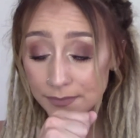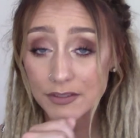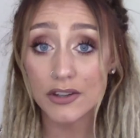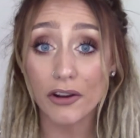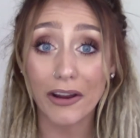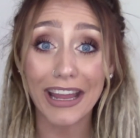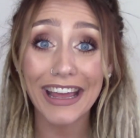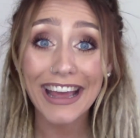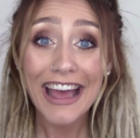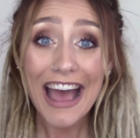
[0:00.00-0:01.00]
Sorry.
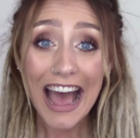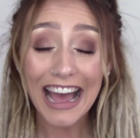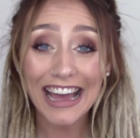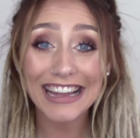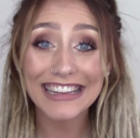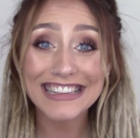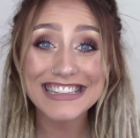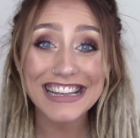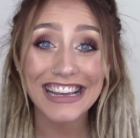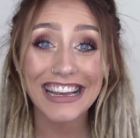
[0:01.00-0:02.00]
And
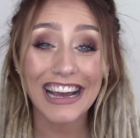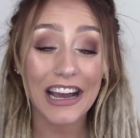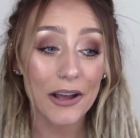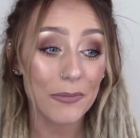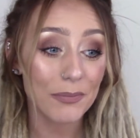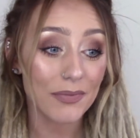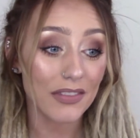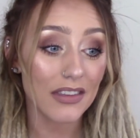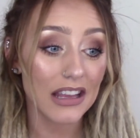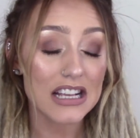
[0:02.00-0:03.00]

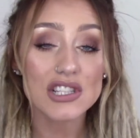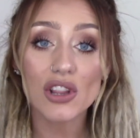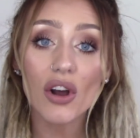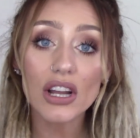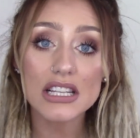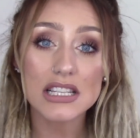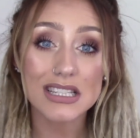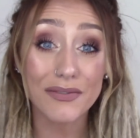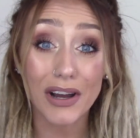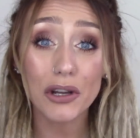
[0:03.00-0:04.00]
as long as
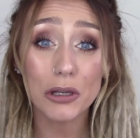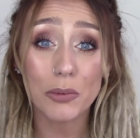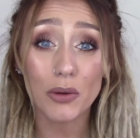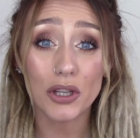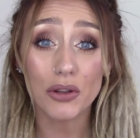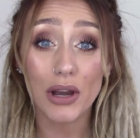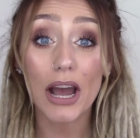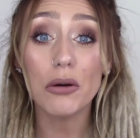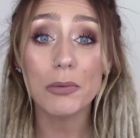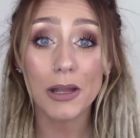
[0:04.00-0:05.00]
it's valuable and you're
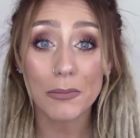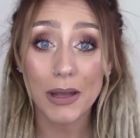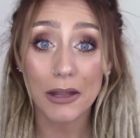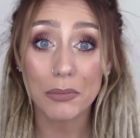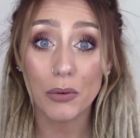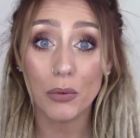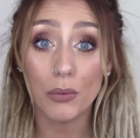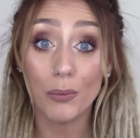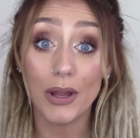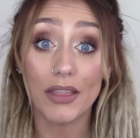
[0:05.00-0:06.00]
helping
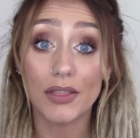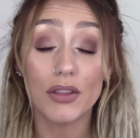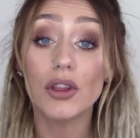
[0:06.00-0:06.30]
people with,